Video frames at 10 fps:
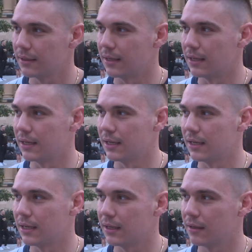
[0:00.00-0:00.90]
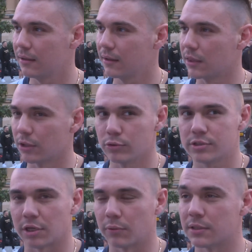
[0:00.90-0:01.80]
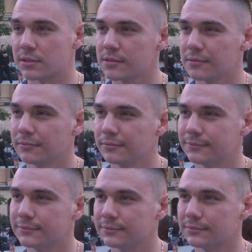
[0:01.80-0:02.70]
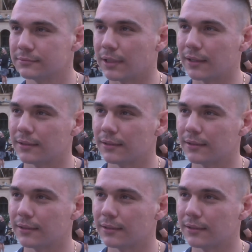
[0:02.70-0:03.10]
I think Usyk wins. Yeah.